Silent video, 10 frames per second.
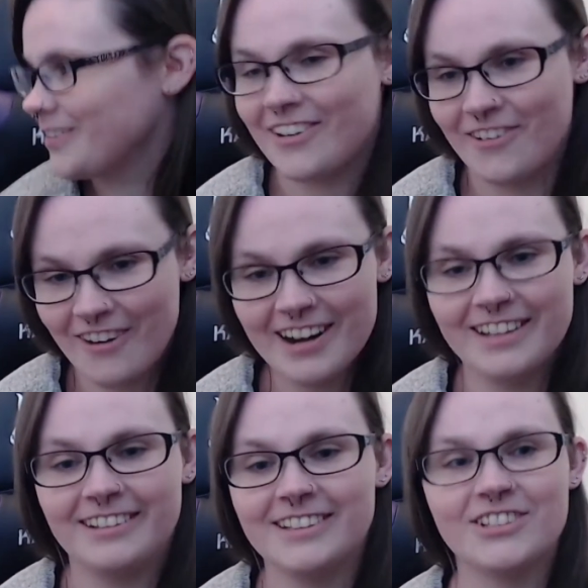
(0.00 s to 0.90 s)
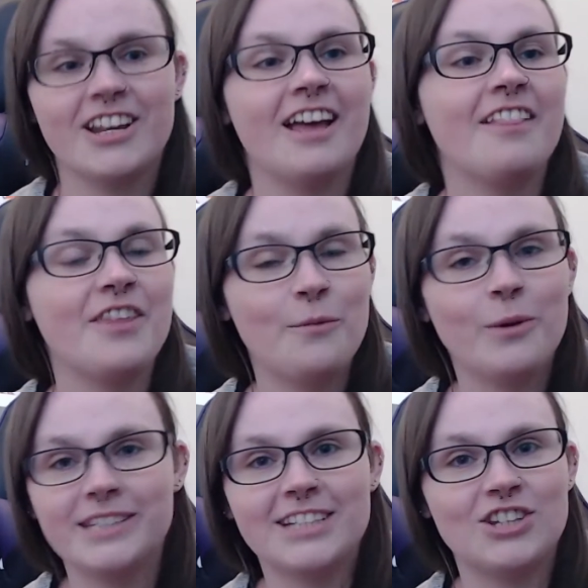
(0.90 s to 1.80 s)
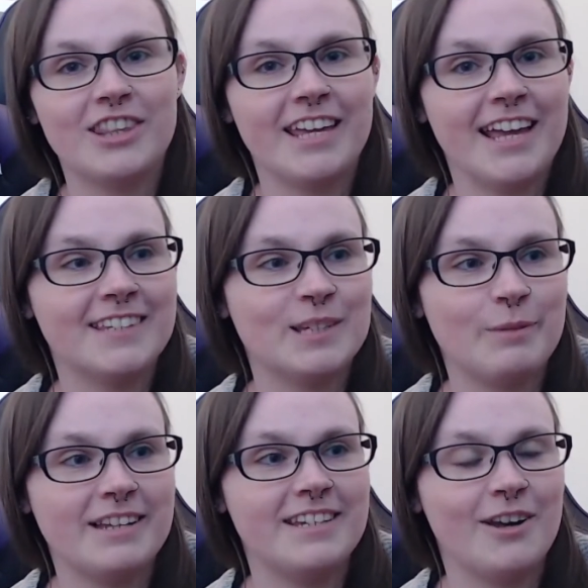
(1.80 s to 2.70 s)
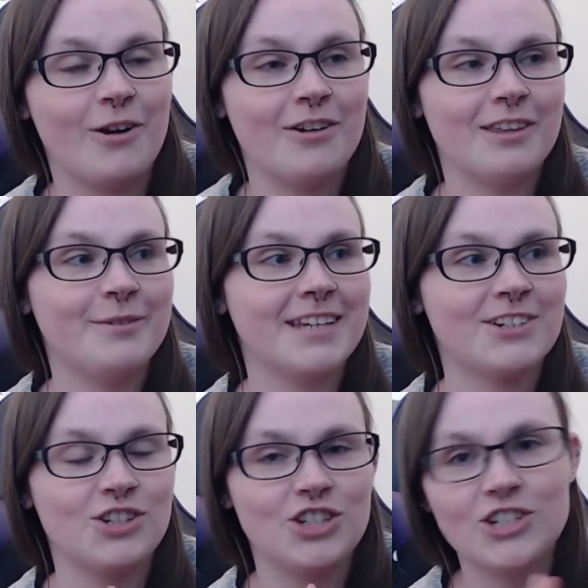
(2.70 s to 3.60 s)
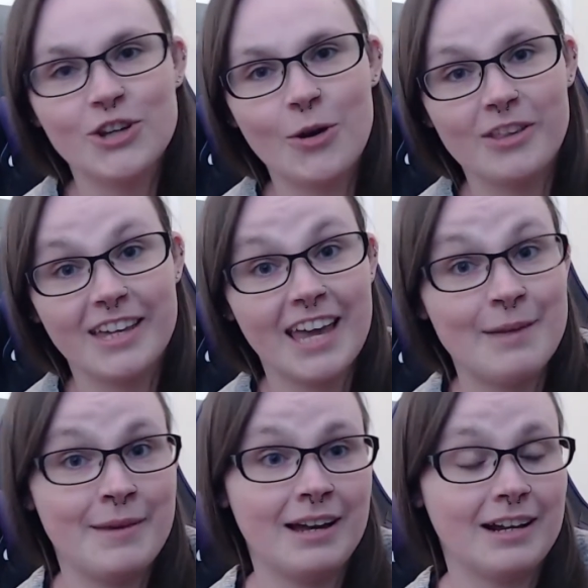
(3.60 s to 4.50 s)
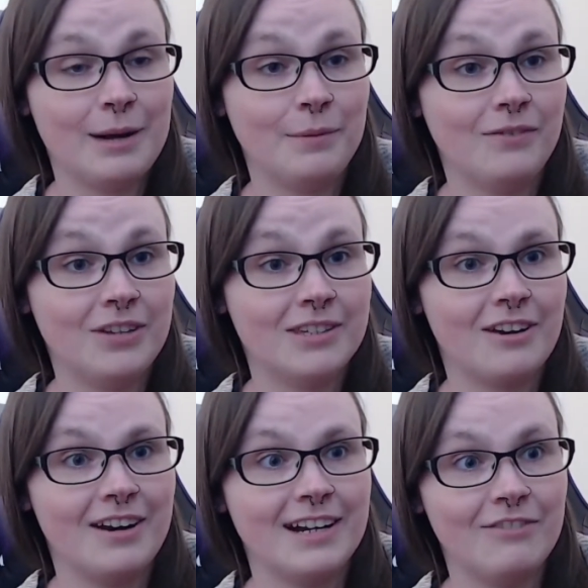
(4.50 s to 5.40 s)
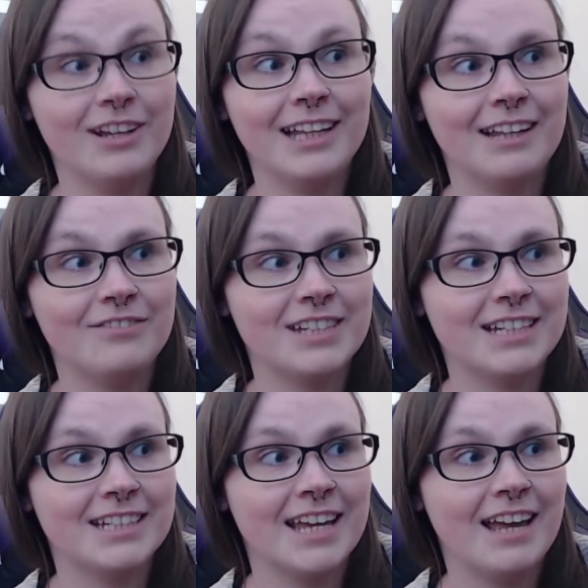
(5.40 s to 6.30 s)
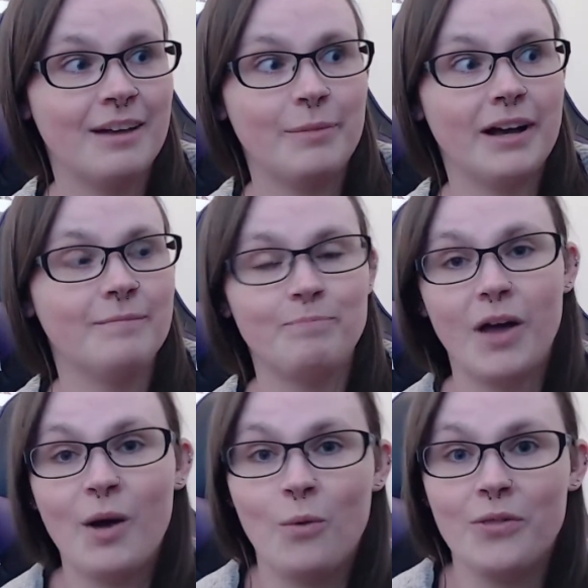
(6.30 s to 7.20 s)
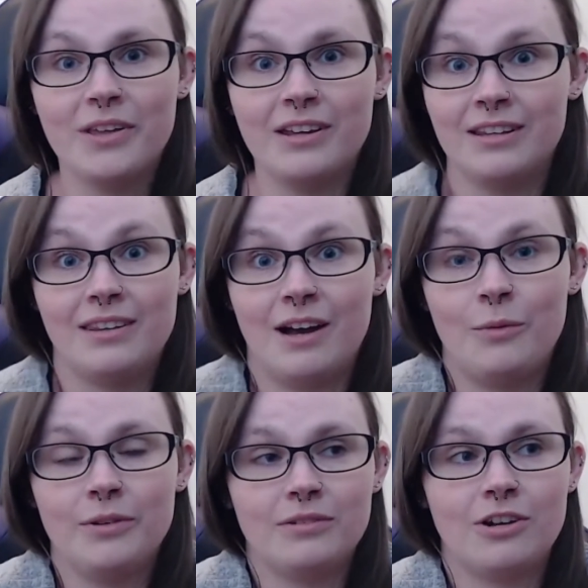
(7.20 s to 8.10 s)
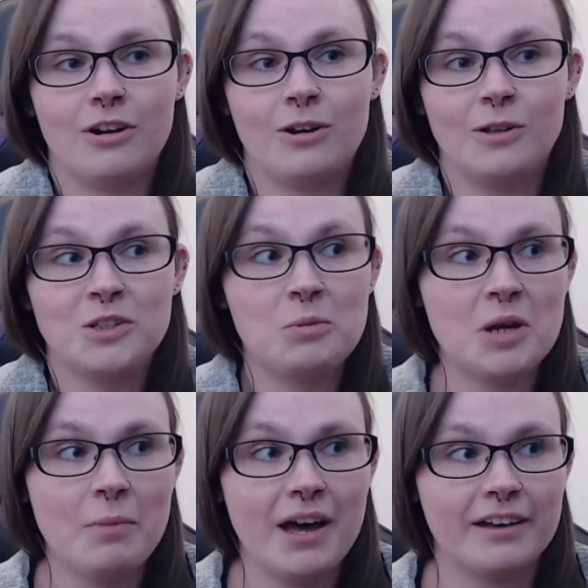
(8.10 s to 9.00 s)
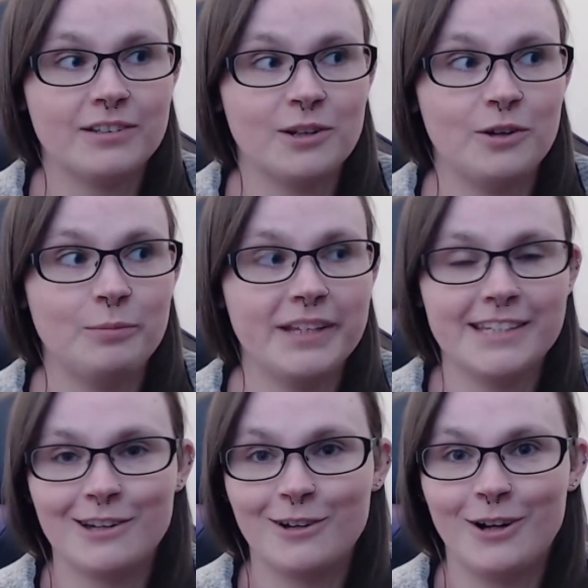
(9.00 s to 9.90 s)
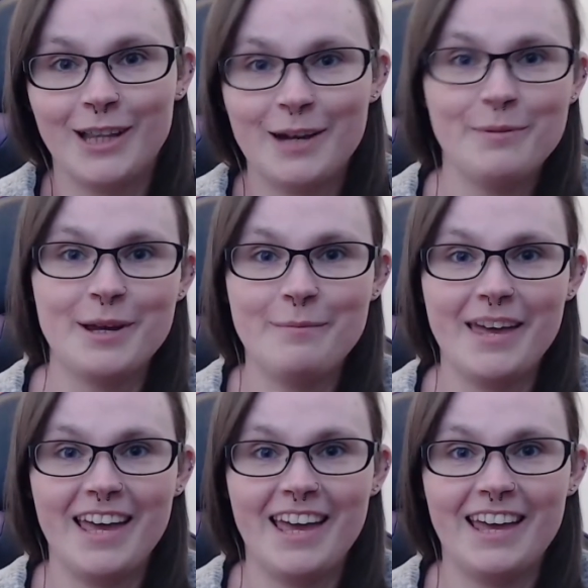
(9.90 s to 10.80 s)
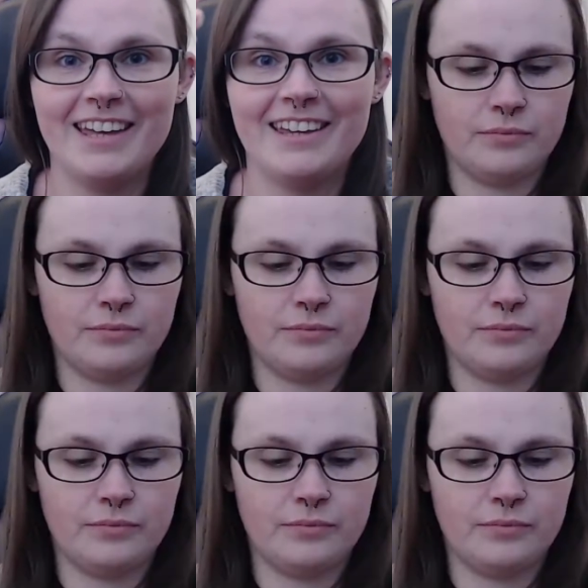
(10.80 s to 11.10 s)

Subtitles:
Great English. There was such a thing as a spicy Coke. There was actually ginger Coke that came out a couple of years ago and I really loved it, but I want Coca-Cola to bring it back. So please, Coca-Cola, bring it back.